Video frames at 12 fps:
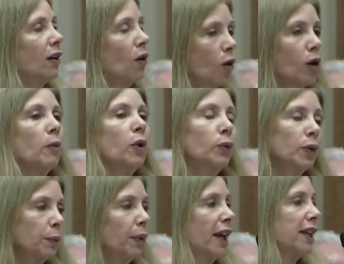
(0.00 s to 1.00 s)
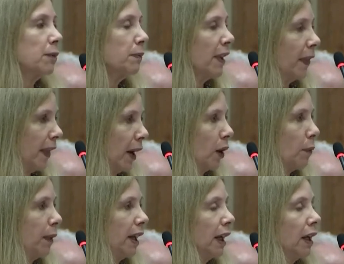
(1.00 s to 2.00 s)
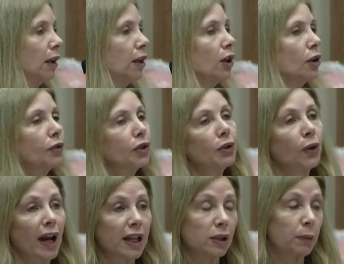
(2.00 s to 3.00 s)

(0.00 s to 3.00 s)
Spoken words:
hormone replacement therapy for trans